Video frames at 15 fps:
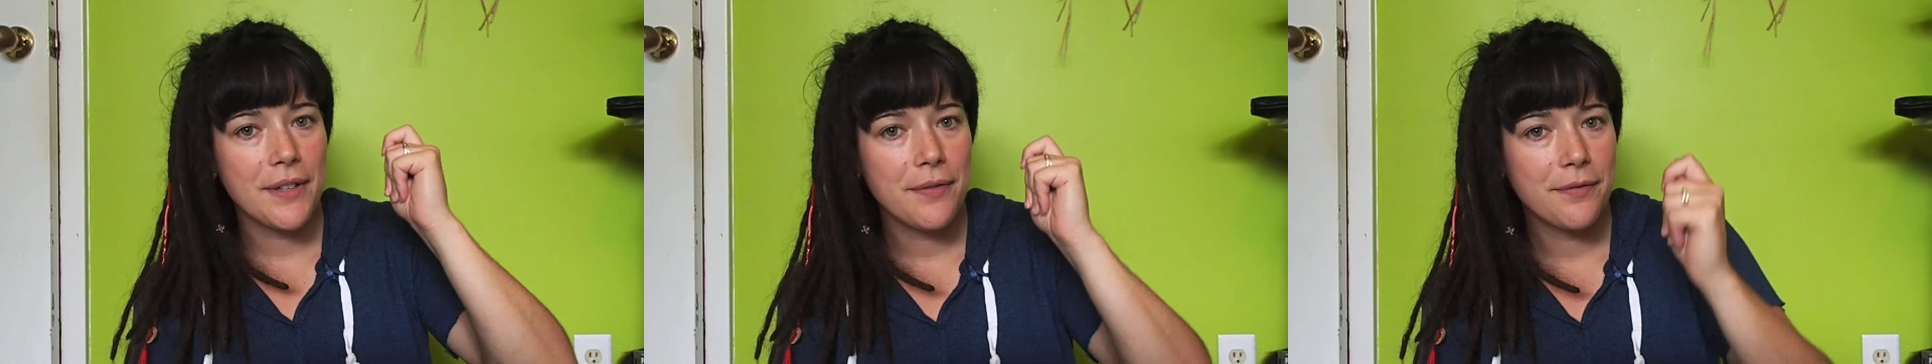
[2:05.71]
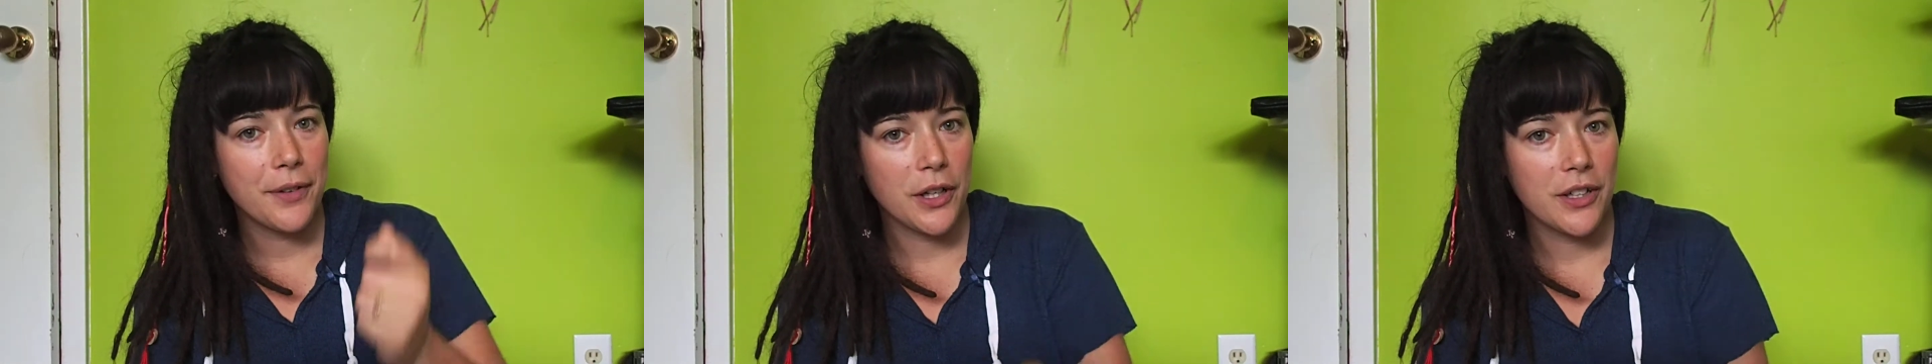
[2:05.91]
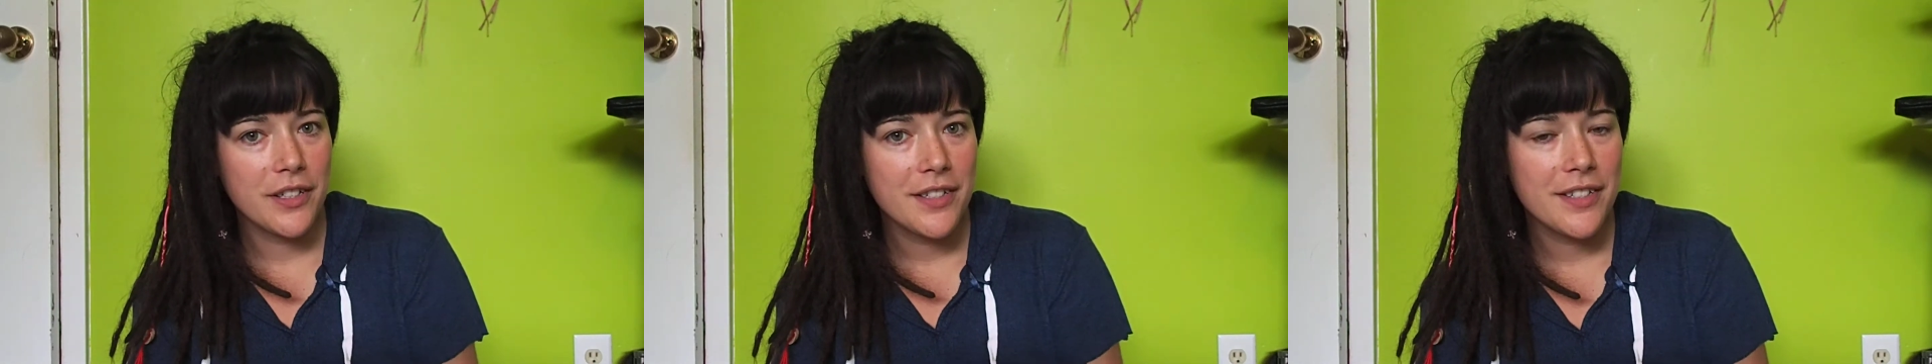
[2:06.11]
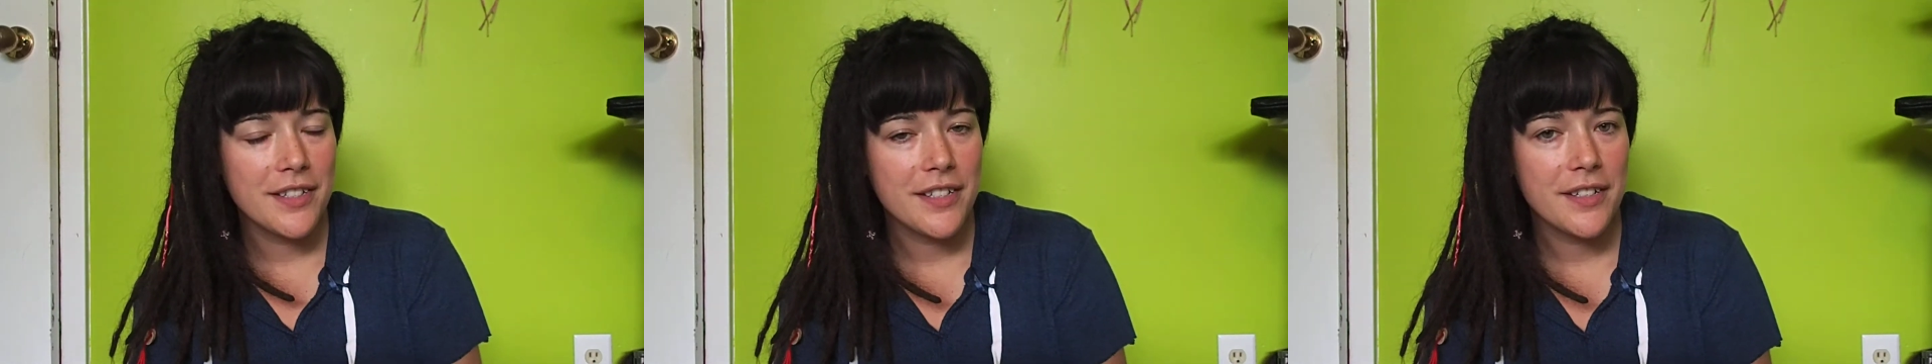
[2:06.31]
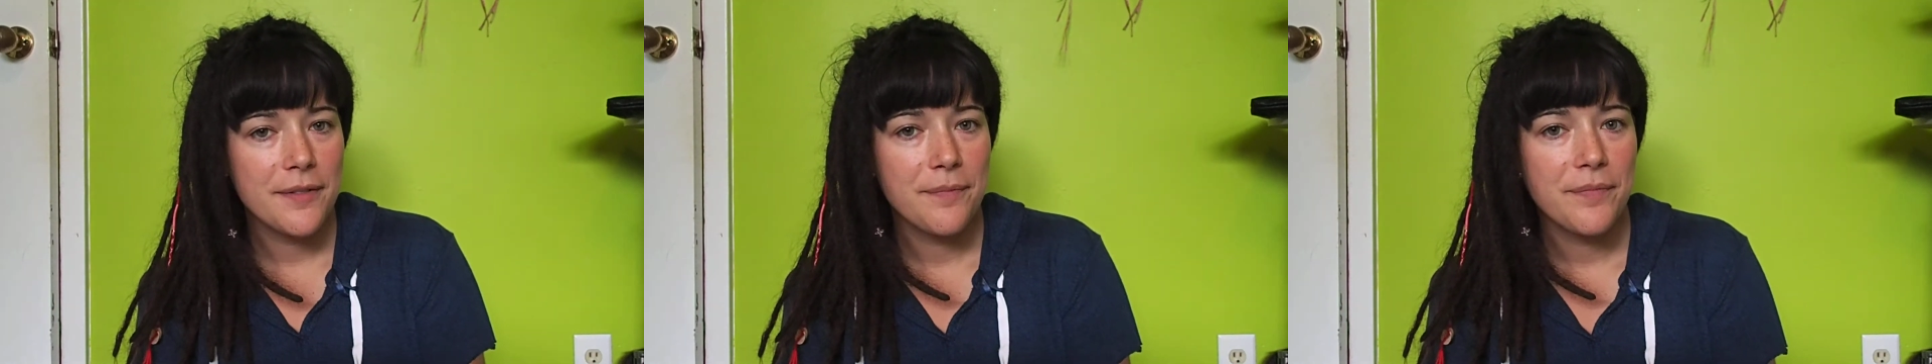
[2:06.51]

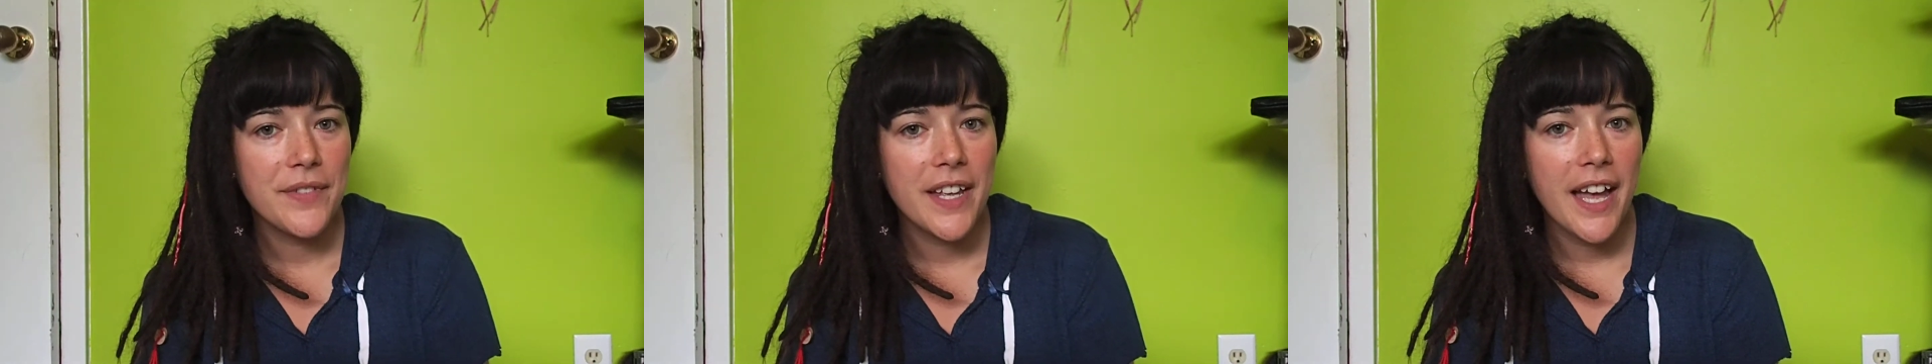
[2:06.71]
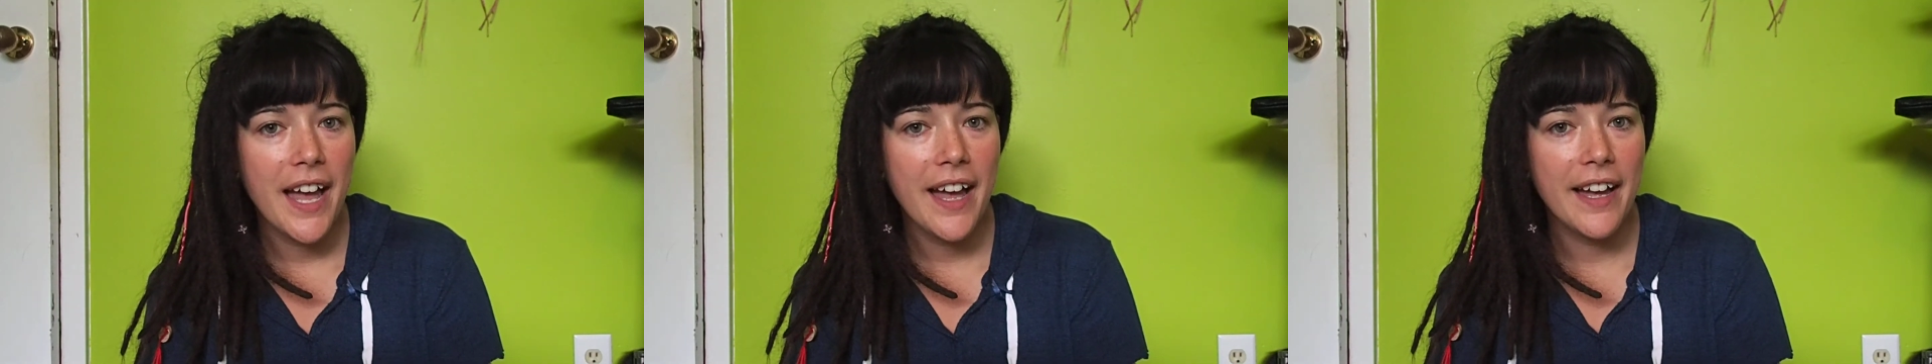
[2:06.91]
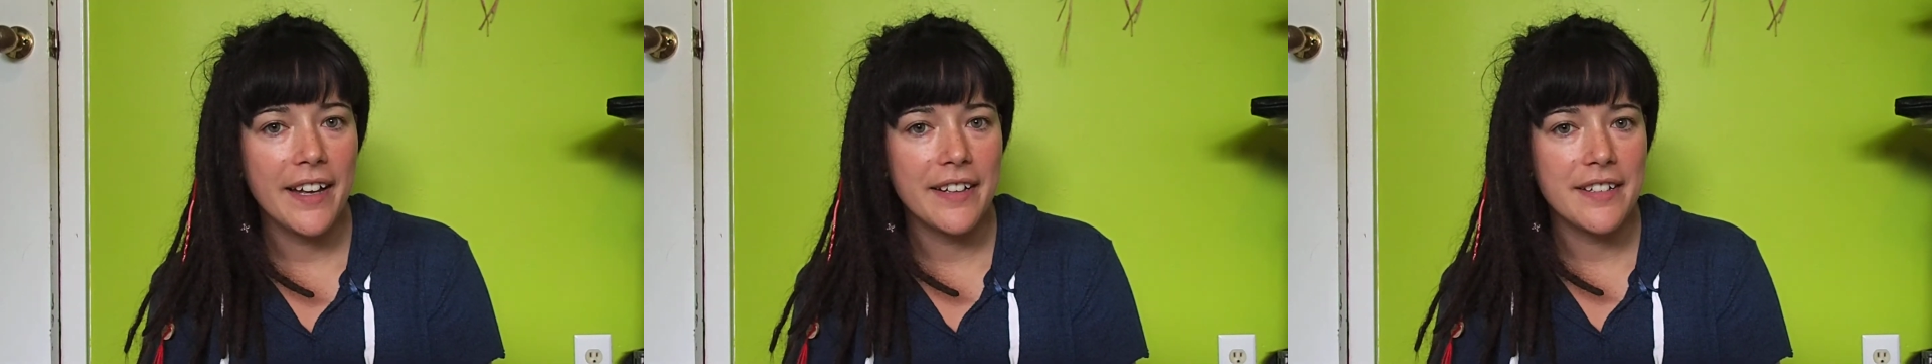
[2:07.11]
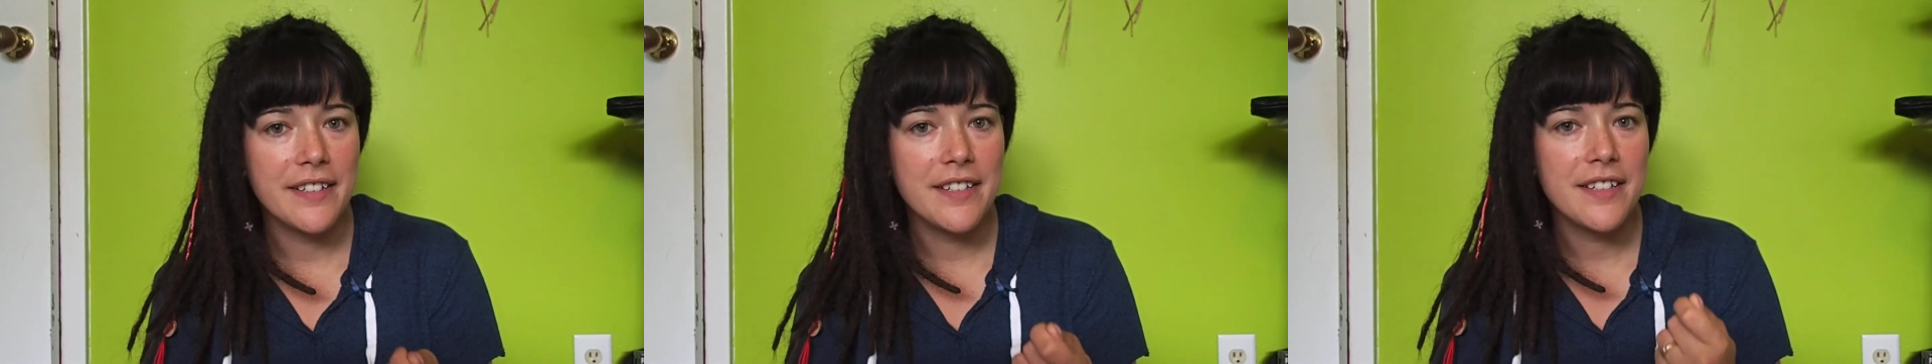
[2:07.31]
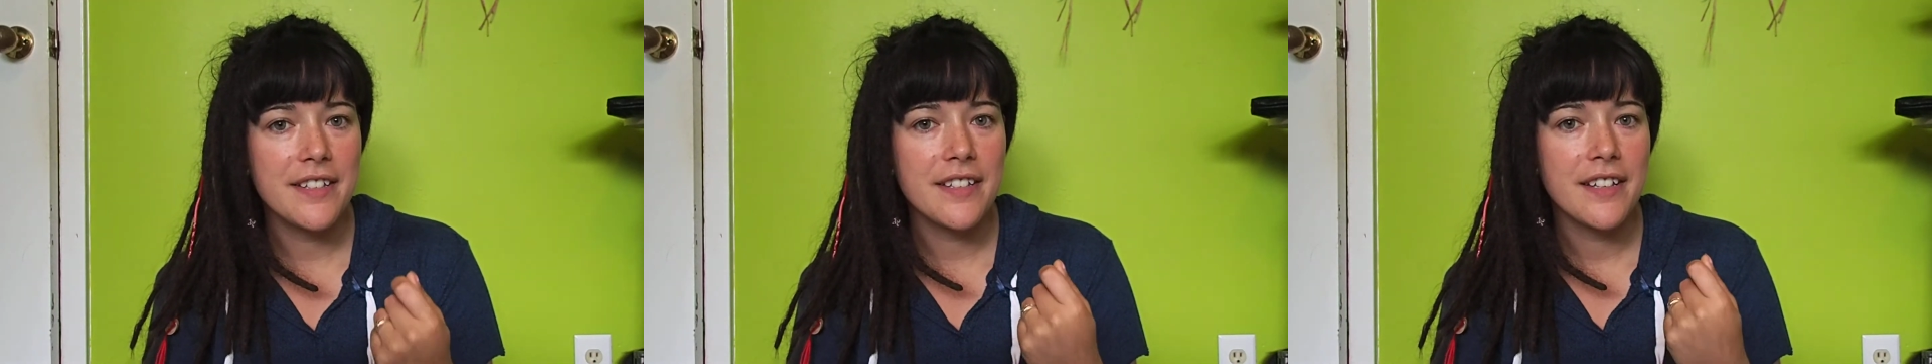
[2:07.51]
first, and